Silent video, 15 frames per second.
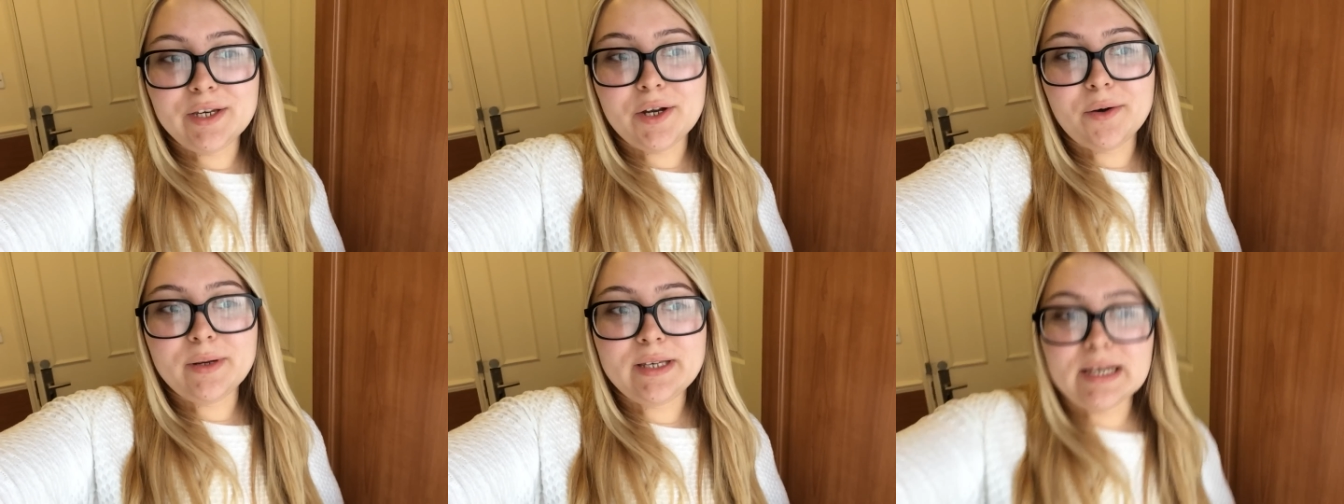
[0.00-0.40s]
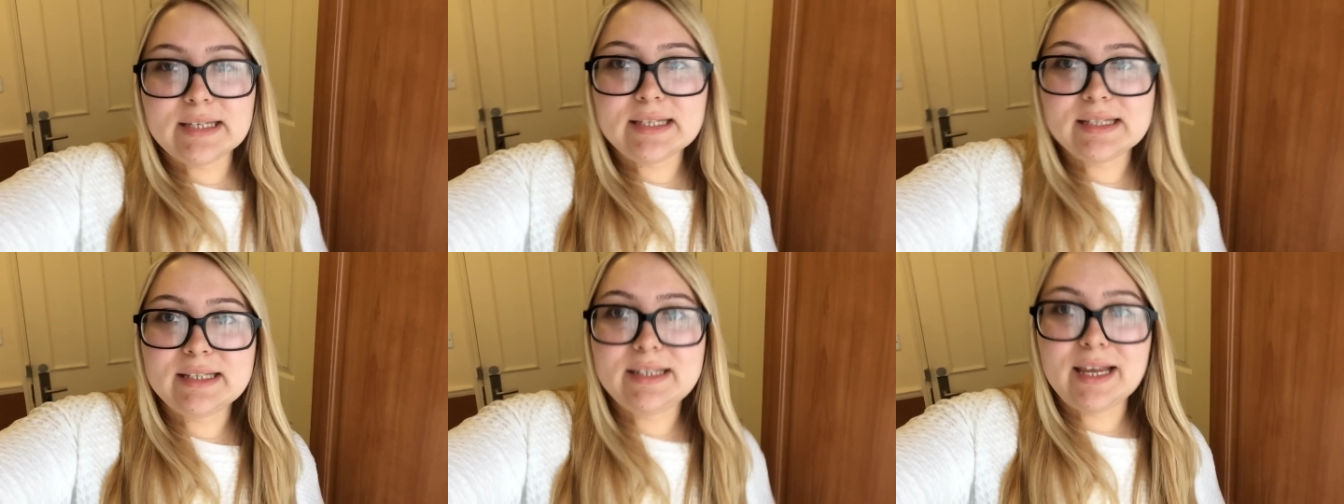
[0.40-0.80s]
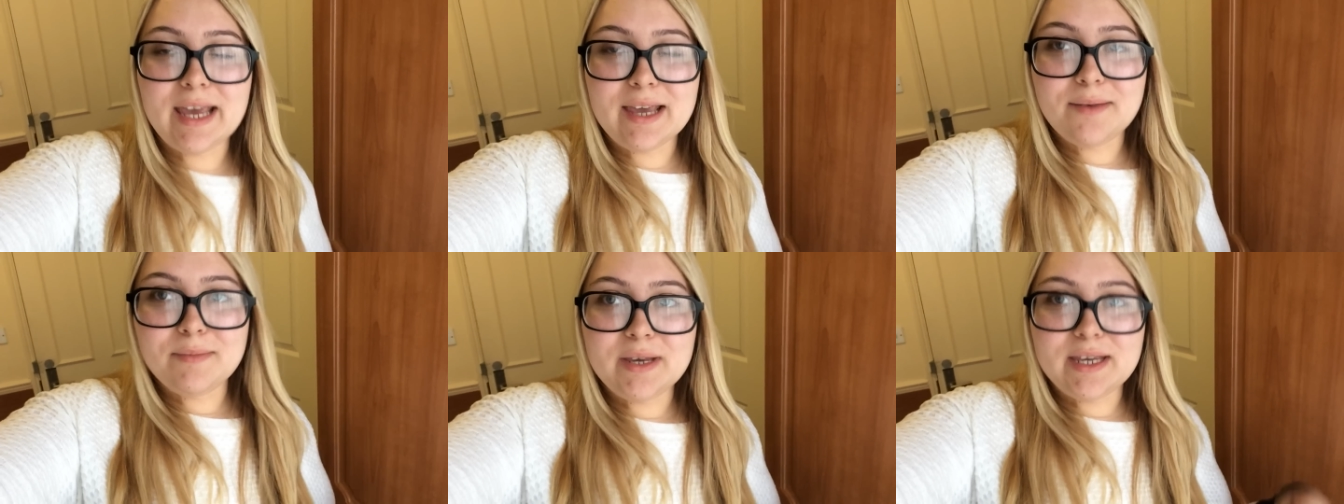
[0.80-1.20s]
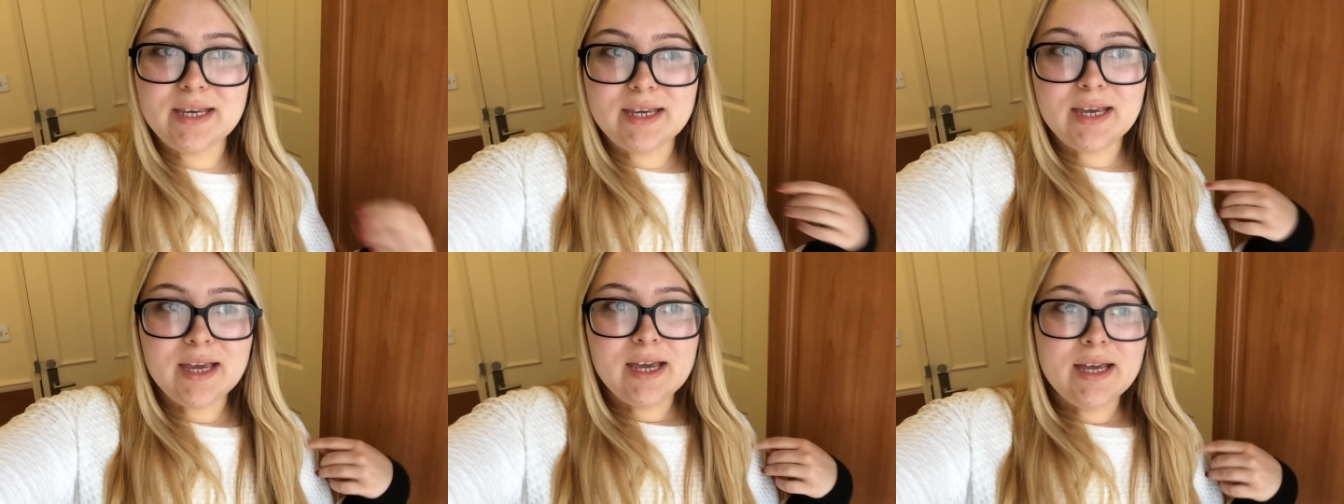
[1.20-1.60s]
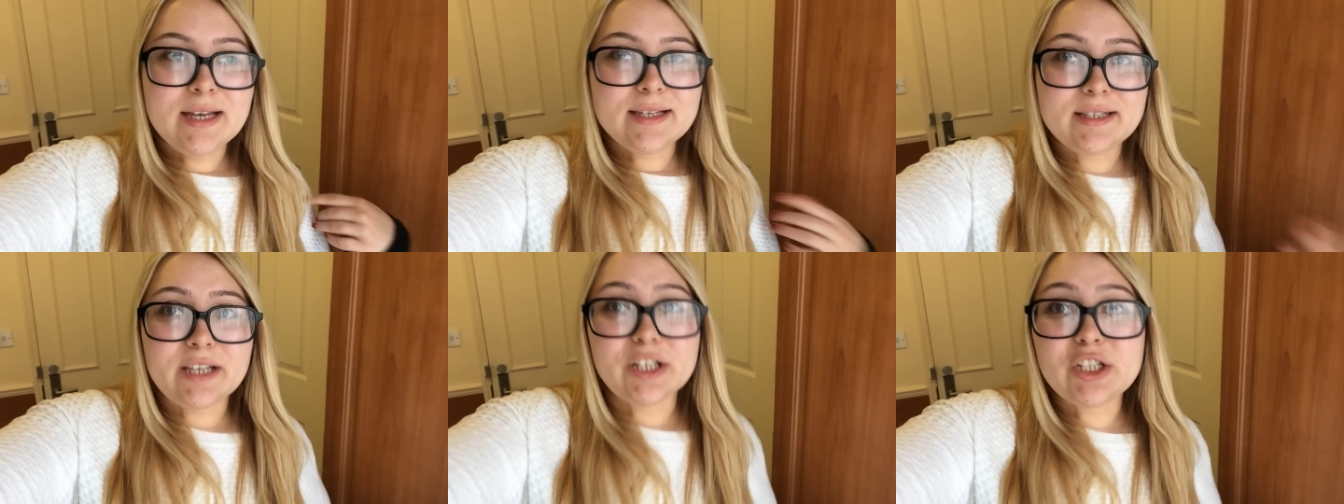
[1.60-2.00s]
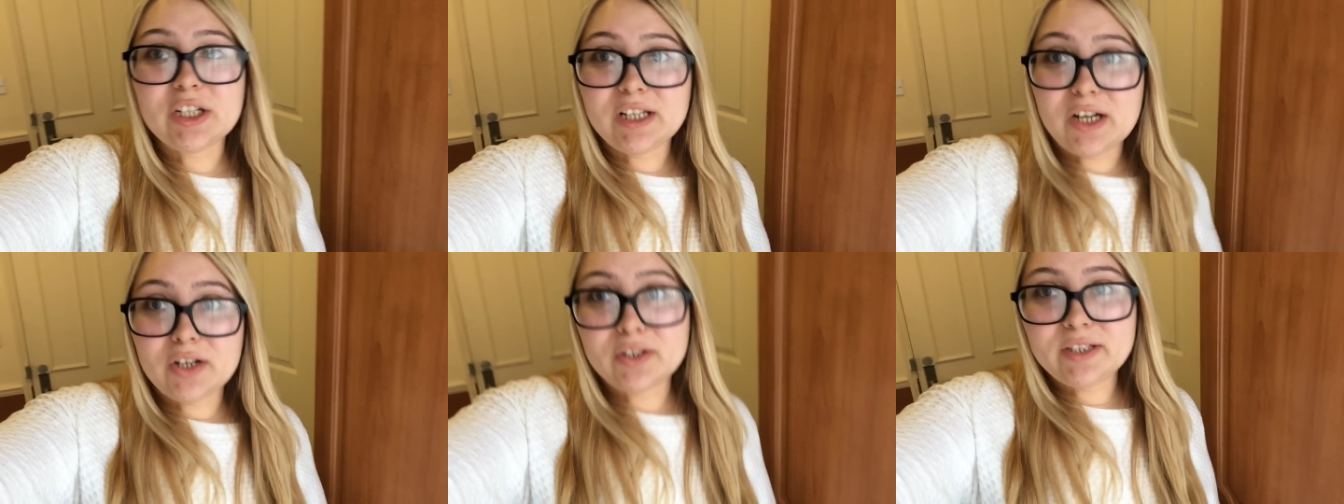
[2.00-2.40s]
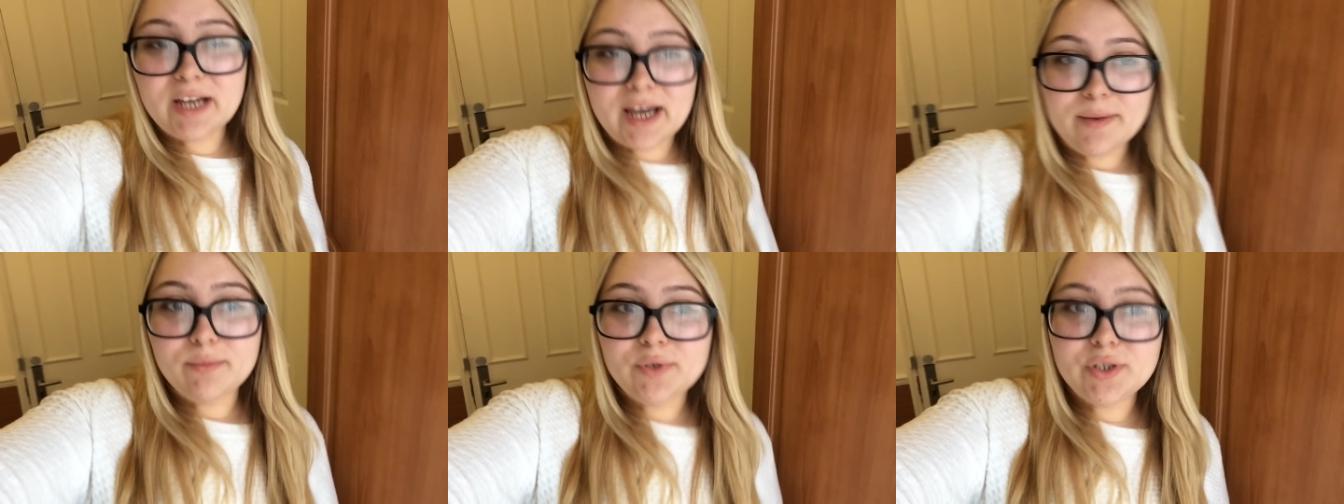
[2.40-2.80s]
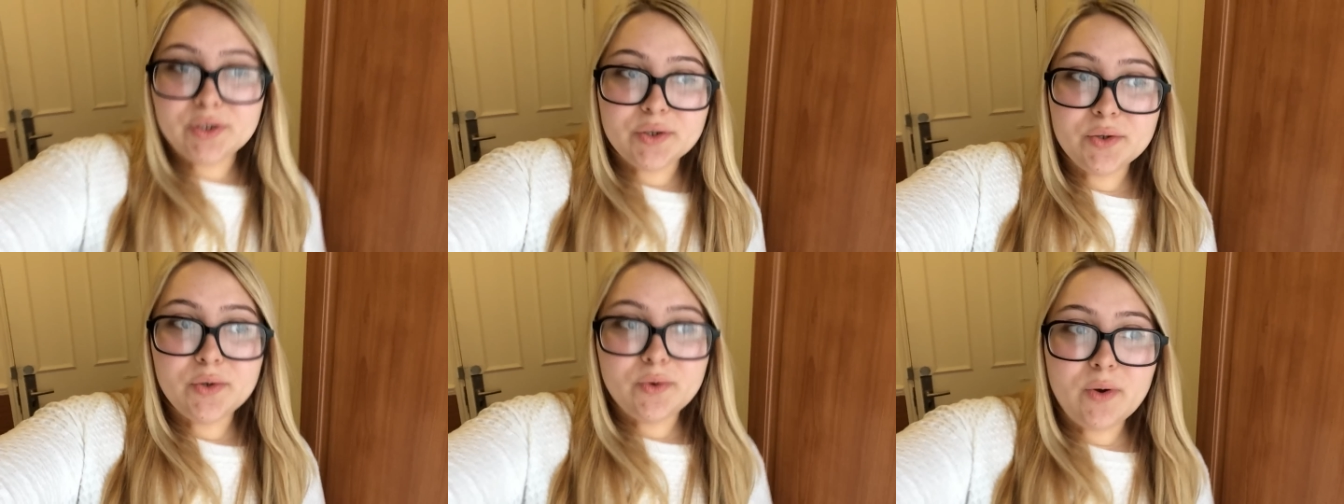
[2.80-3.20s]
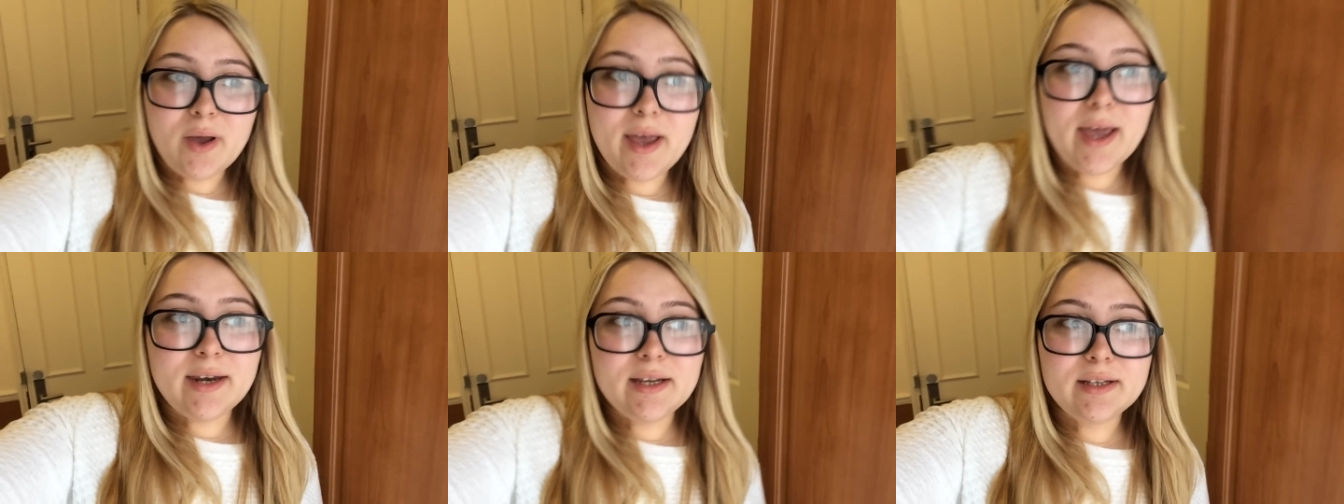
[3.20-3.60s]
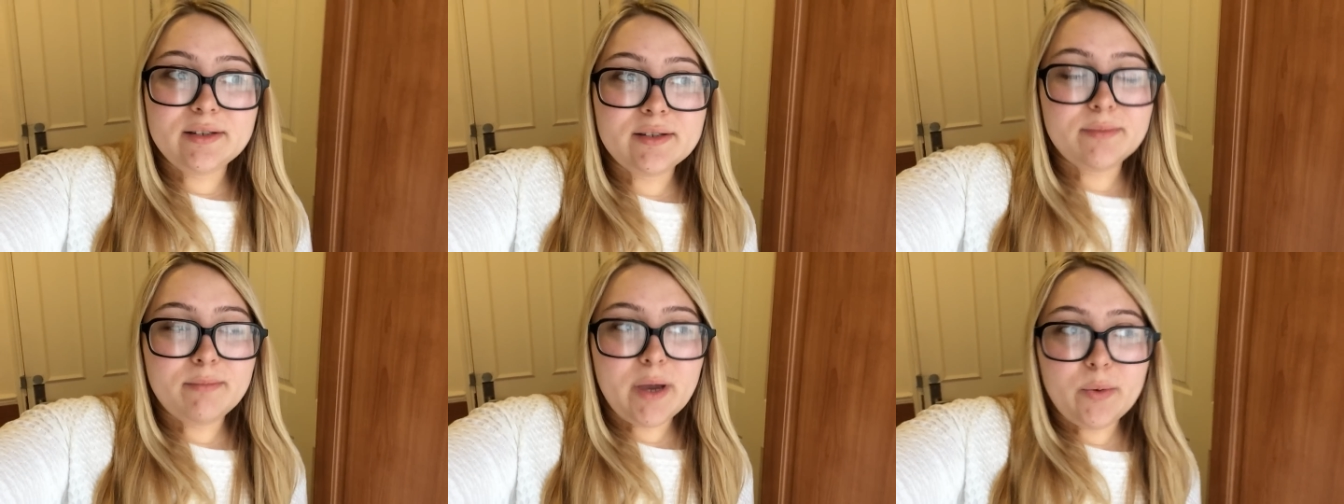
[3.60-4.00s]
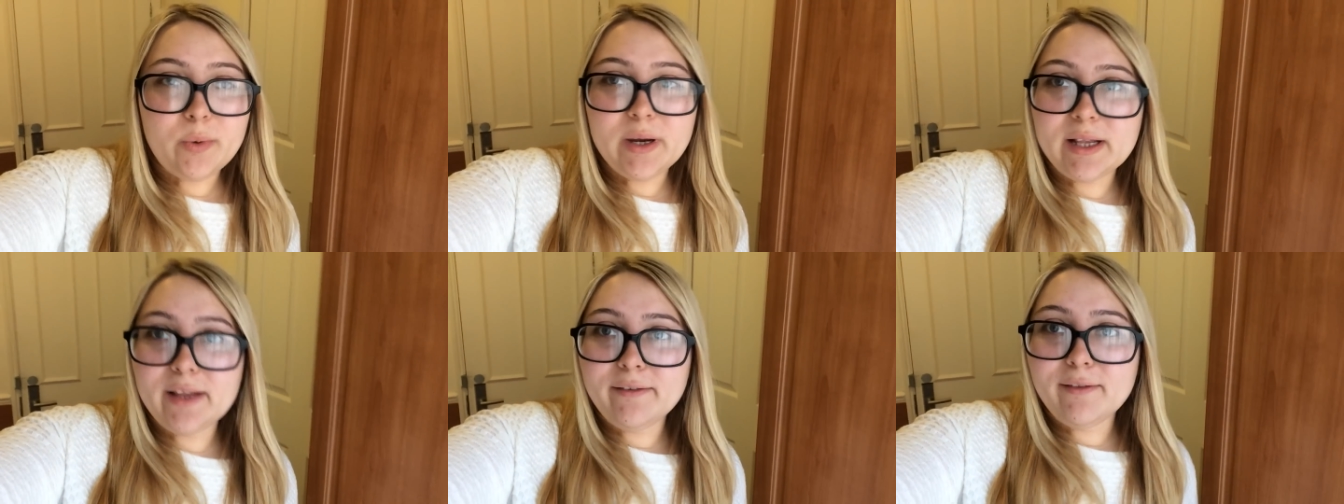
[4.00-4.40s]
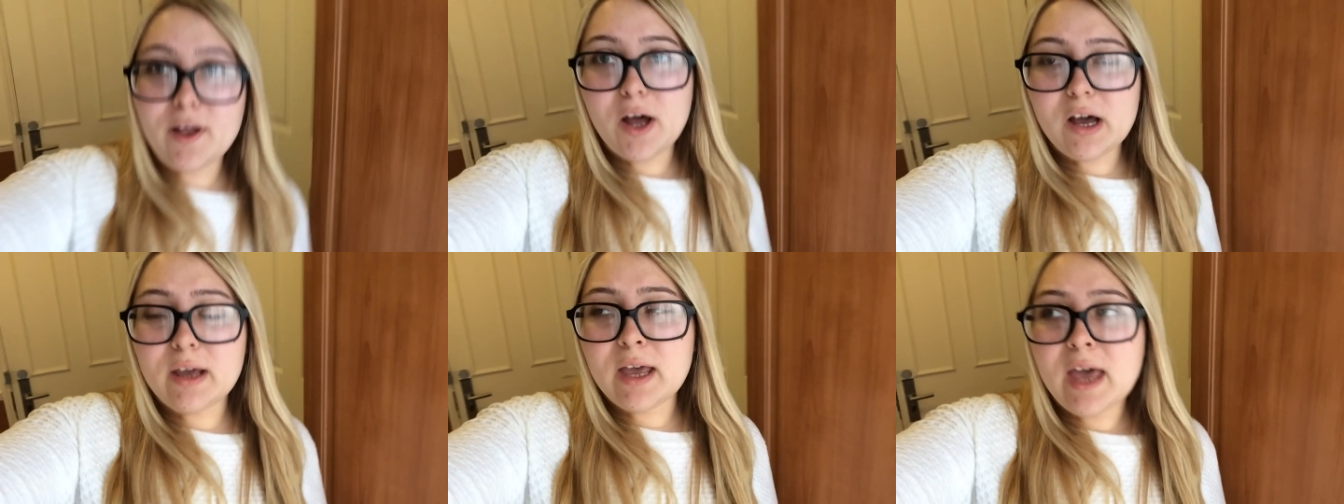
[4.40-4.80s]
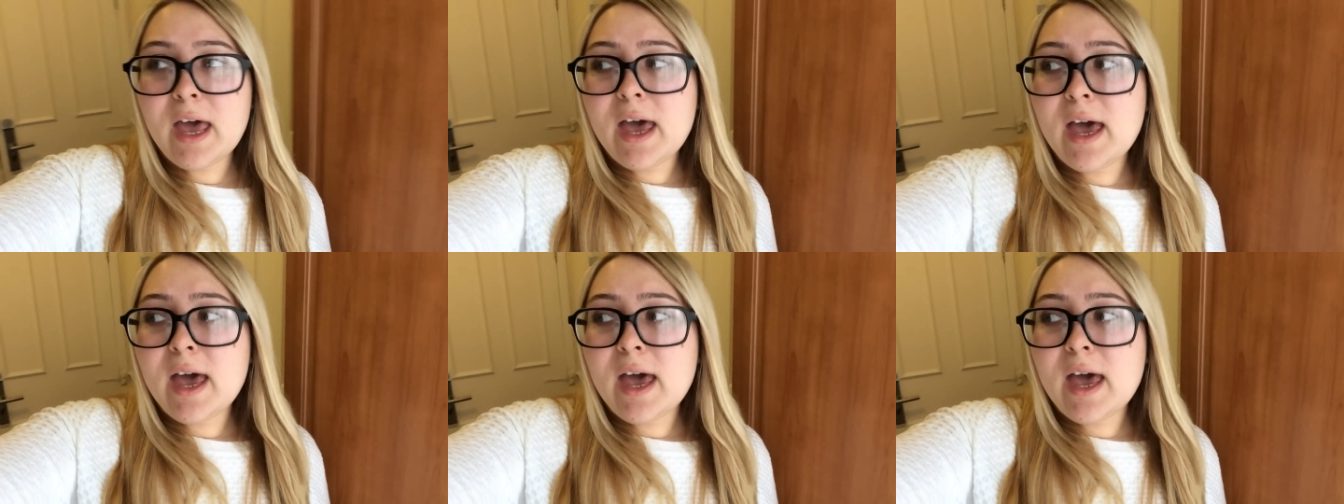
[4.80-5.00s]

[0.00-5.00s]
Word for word: you know, it doesn't take me such a long time to edit my weekly vlog.